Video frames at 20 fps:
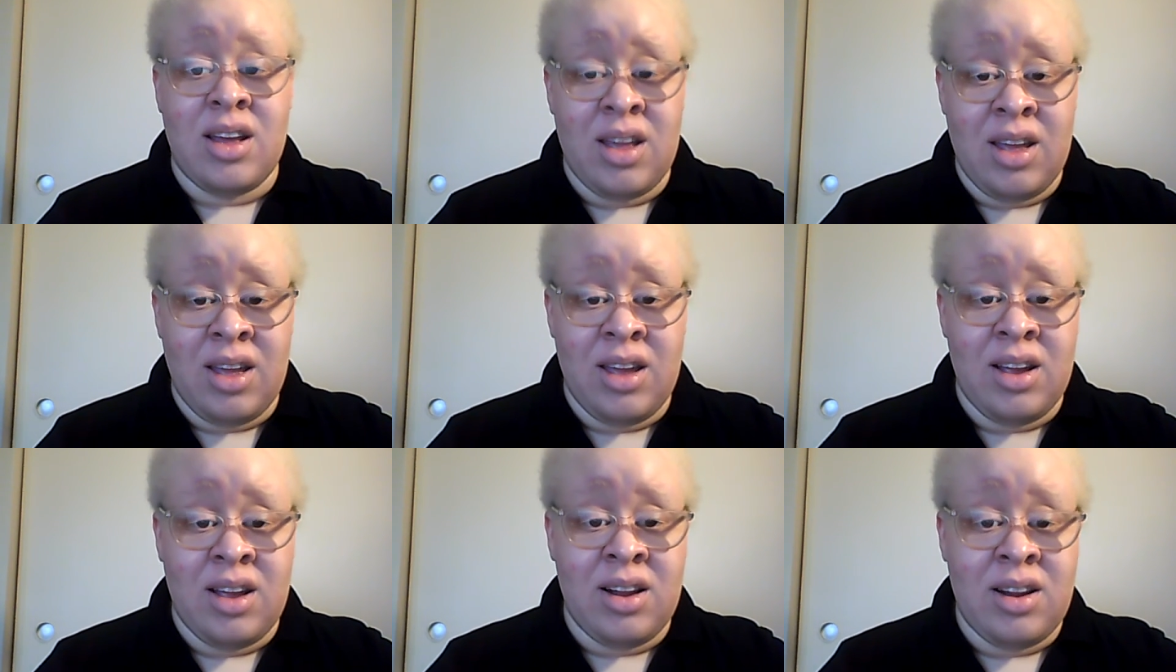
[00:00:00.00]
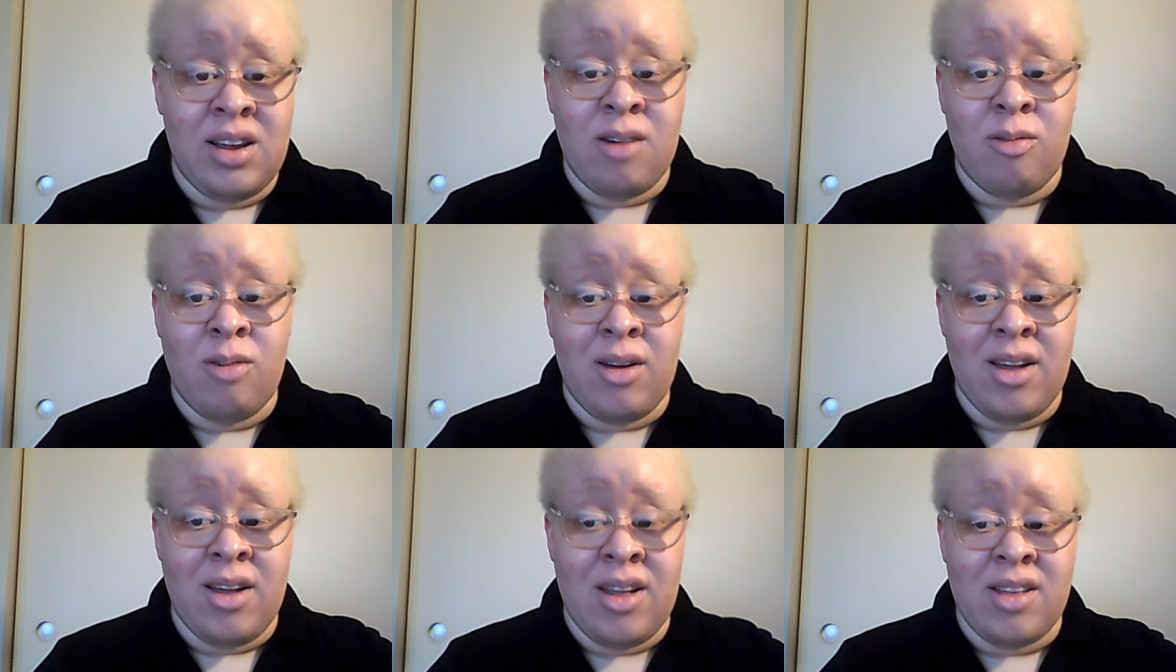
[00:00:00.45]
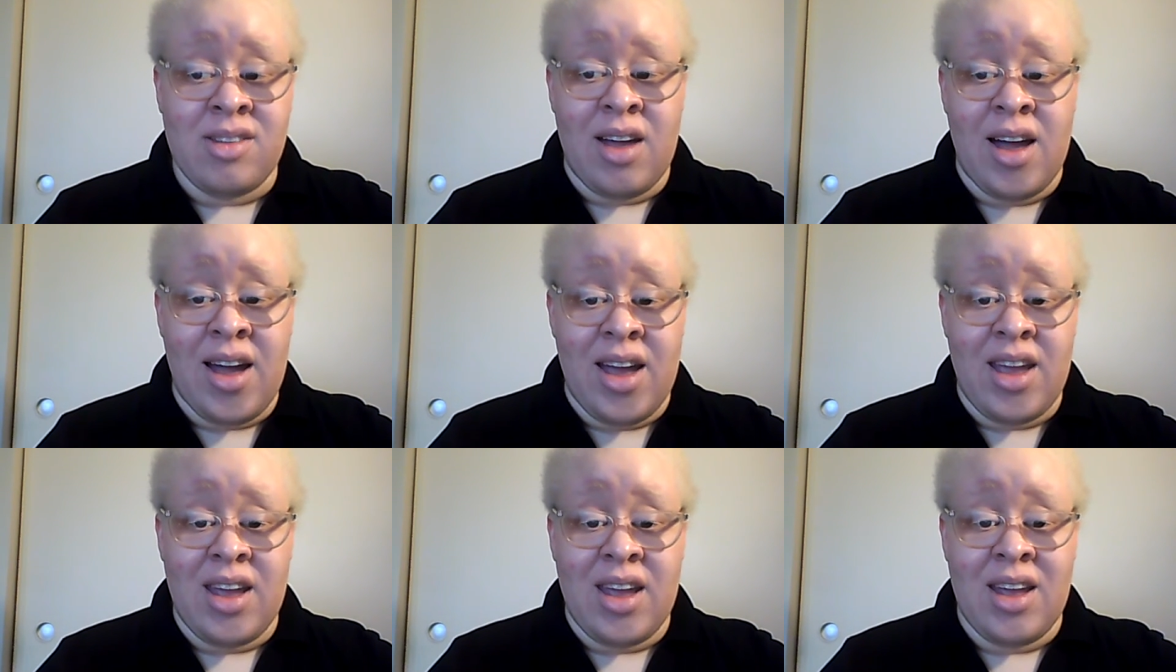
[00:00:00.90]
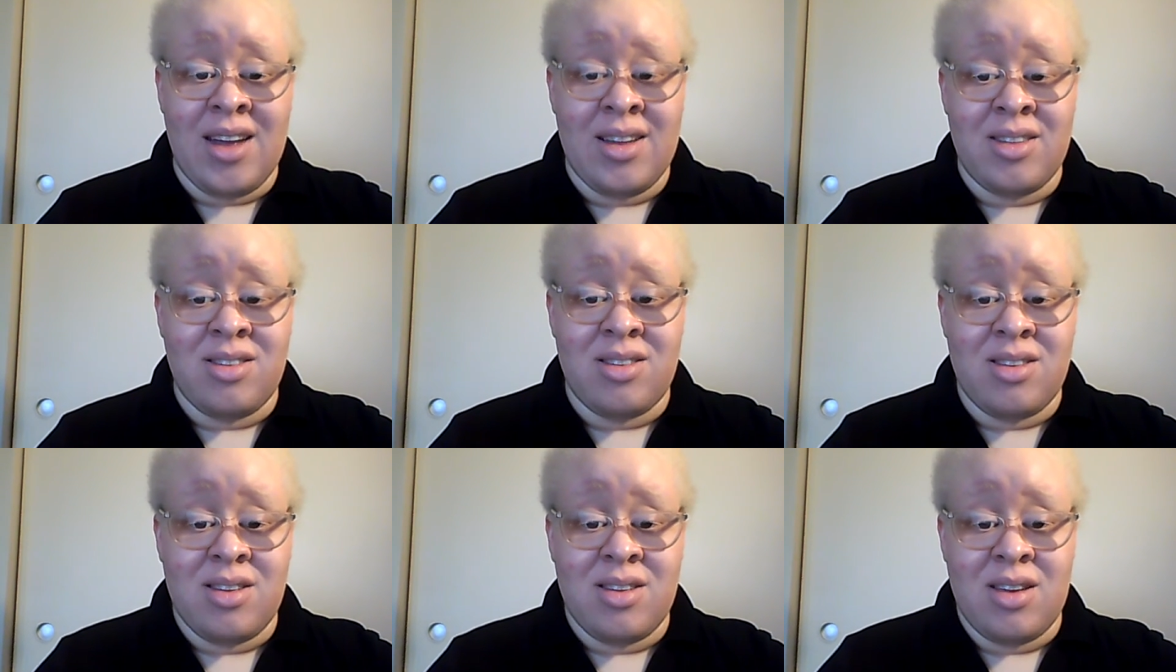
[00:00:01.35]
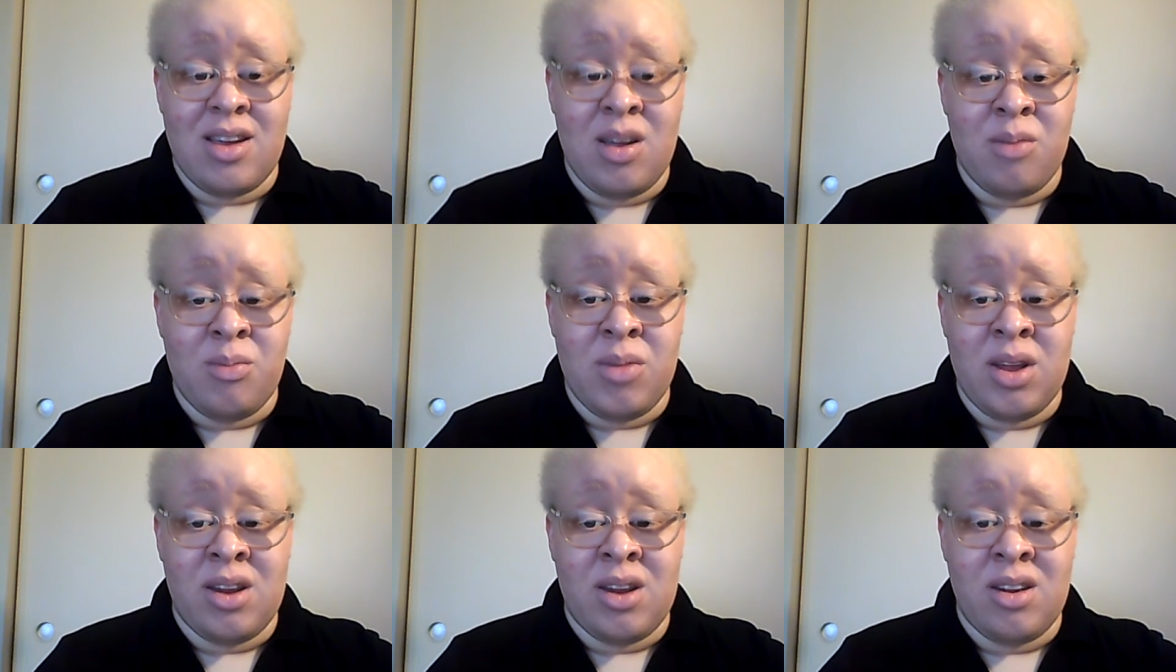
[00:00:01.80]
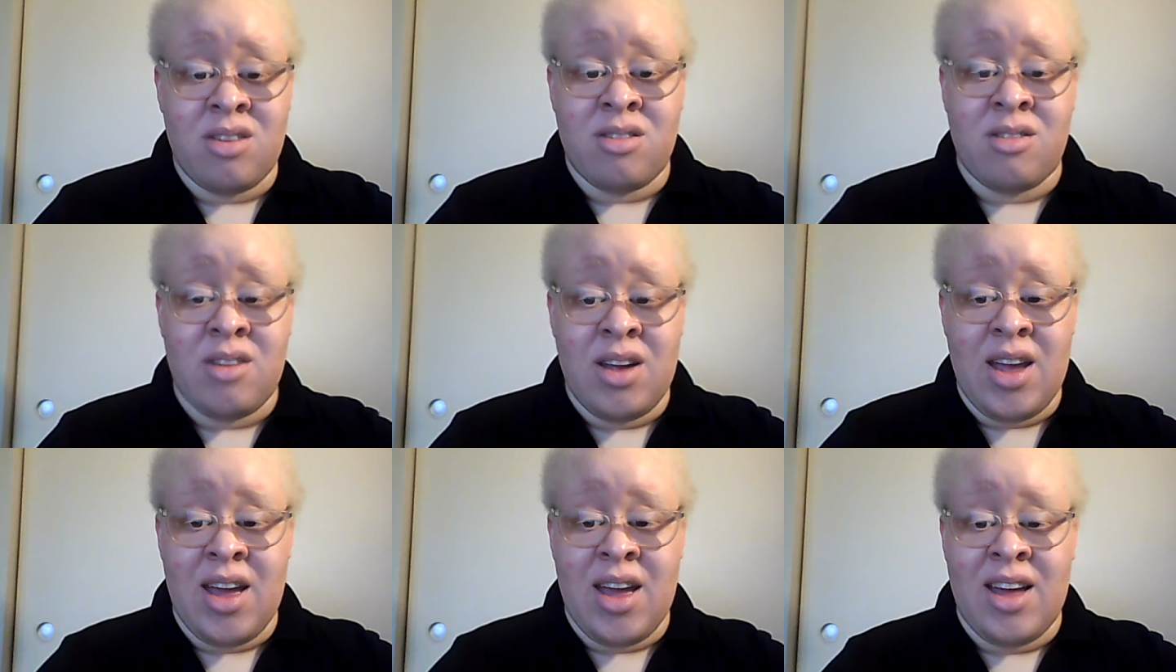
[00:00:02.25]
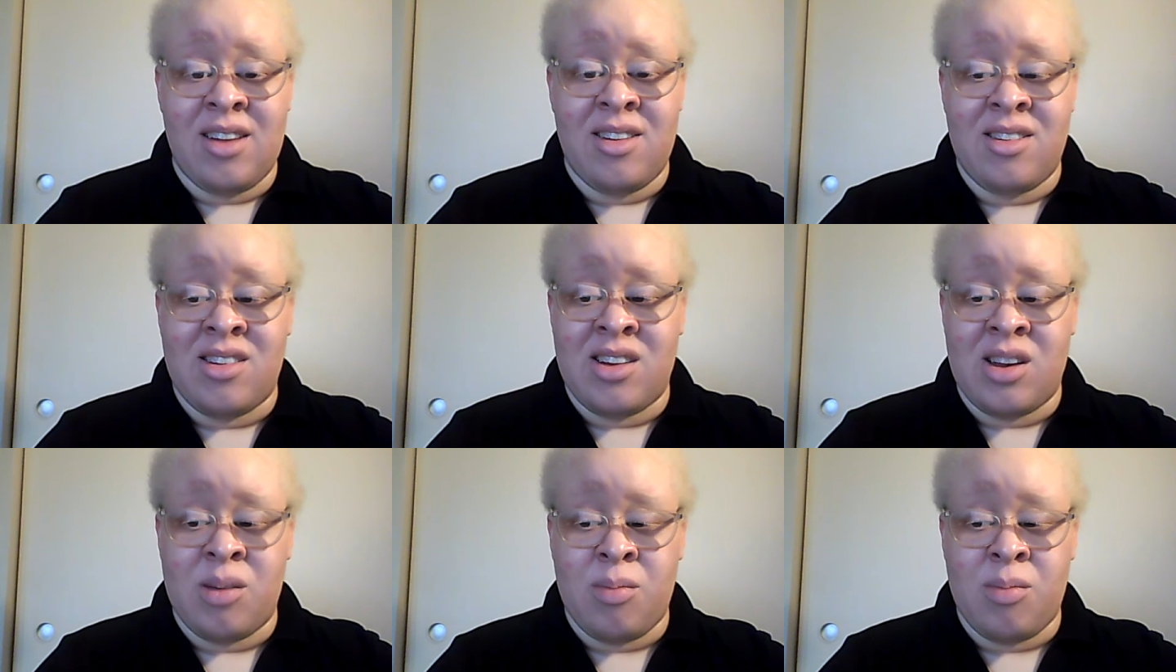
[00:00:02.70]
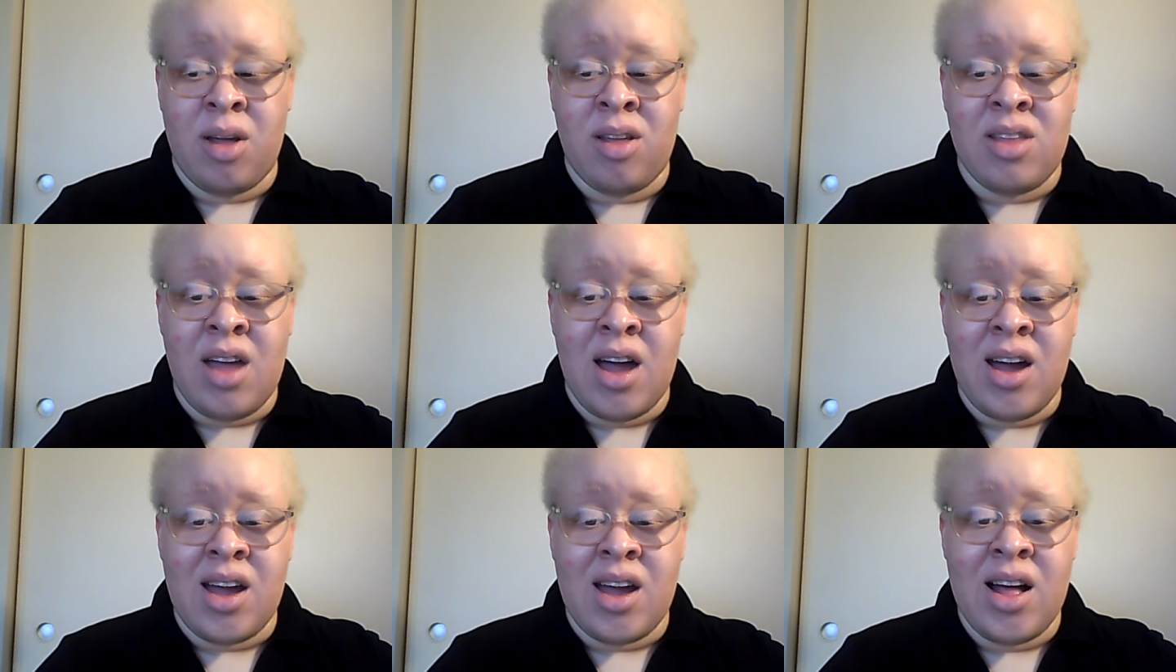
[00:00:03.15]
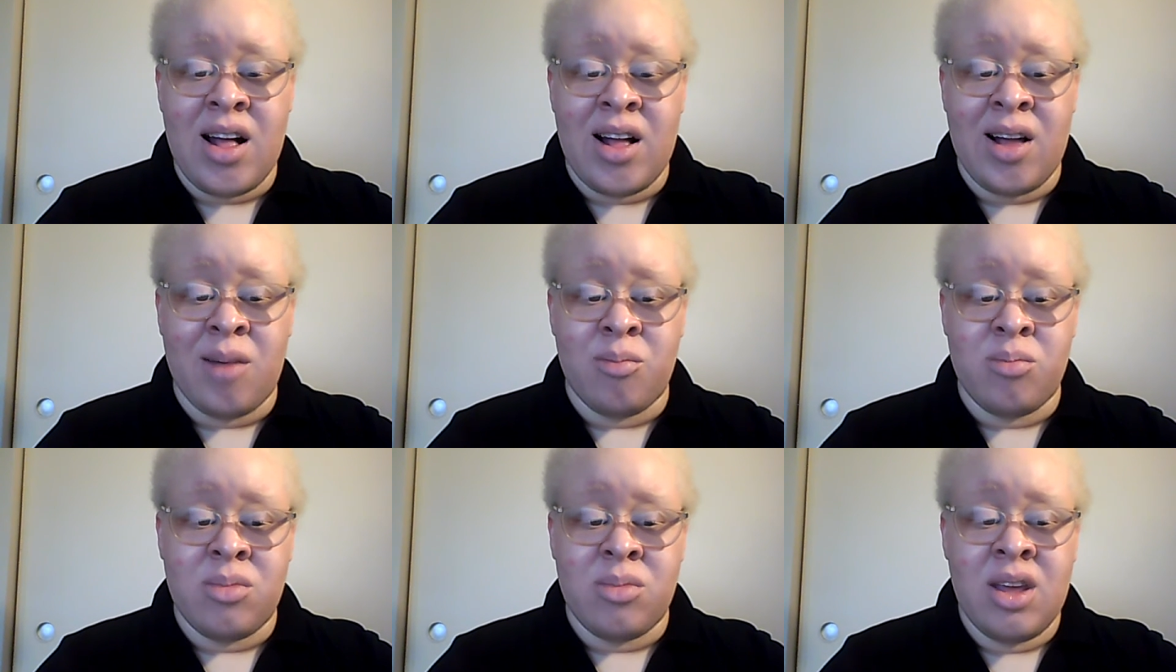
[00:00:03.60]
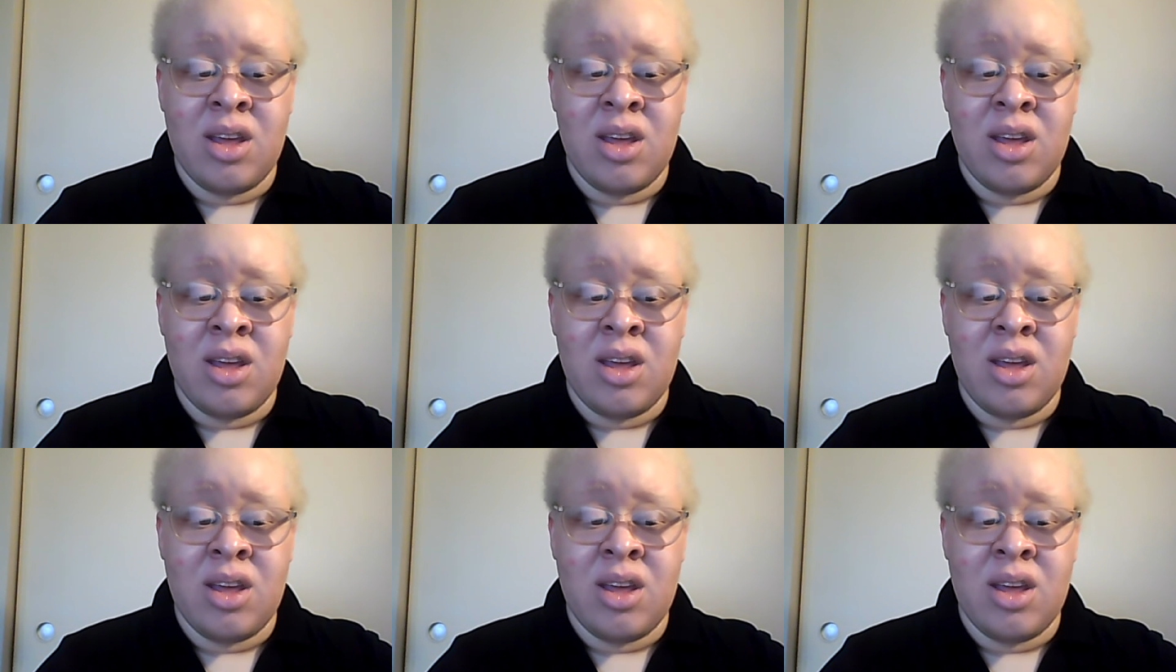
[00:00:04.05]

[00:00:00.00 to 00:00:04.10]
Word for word: healingwingsintministry at gmail.com.